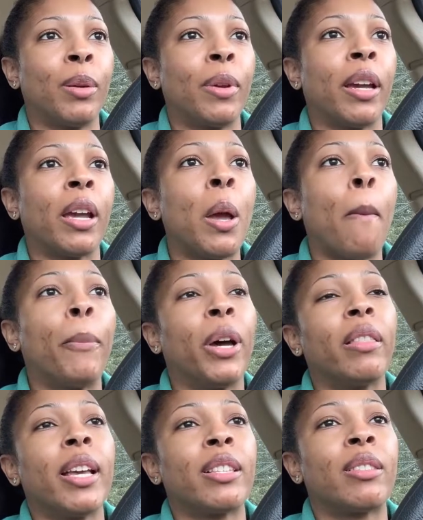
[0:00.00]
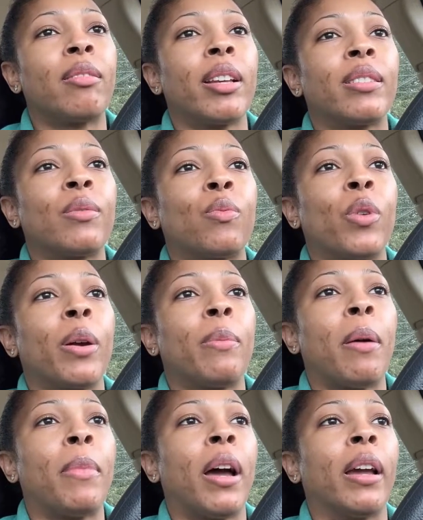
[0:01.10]
a bang but that's that's where my
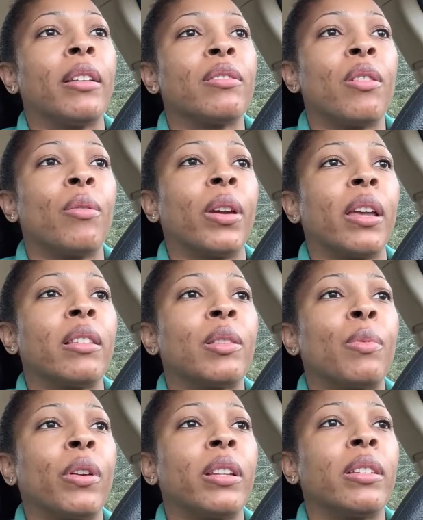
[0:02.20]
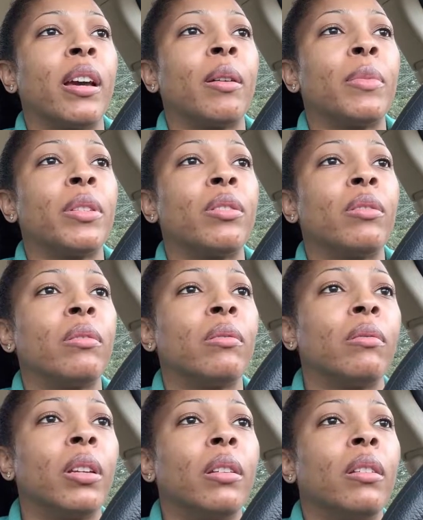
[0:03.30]
mind is going at this point in time is to
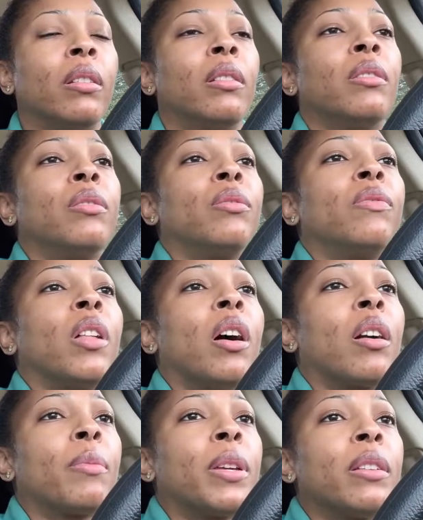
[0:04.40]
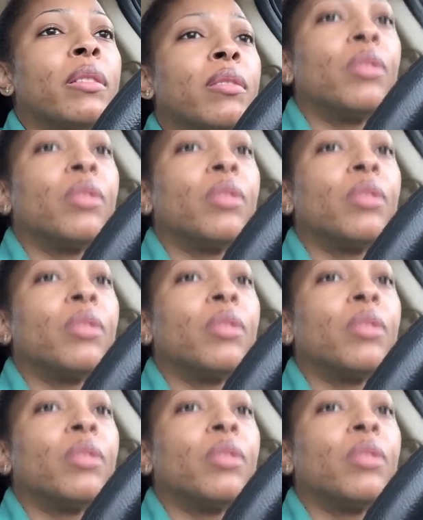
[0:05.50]
do vlogmas